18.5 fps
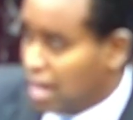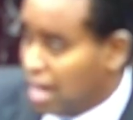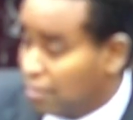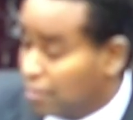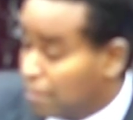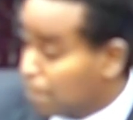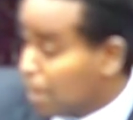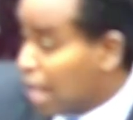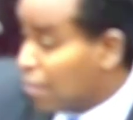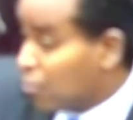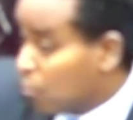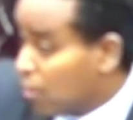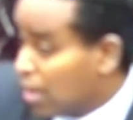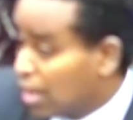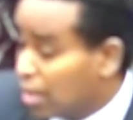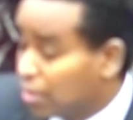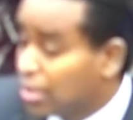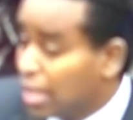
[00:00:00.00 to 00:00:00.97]
And by the way,
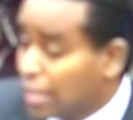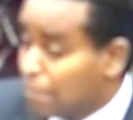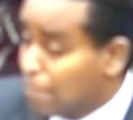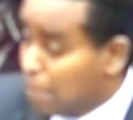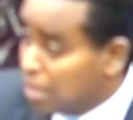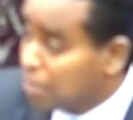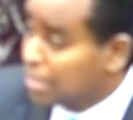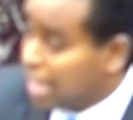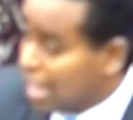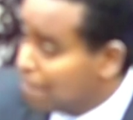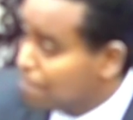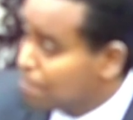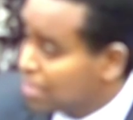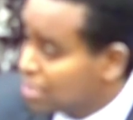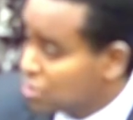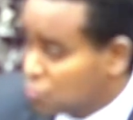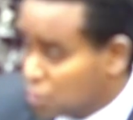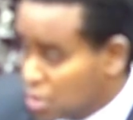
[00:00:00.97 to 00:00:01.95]
unlike Belknap,
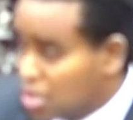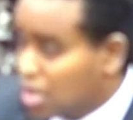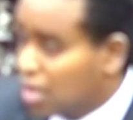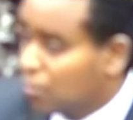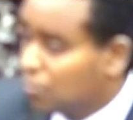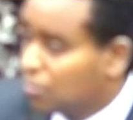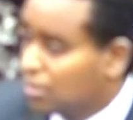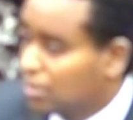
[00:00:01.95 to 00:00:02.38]
as we know,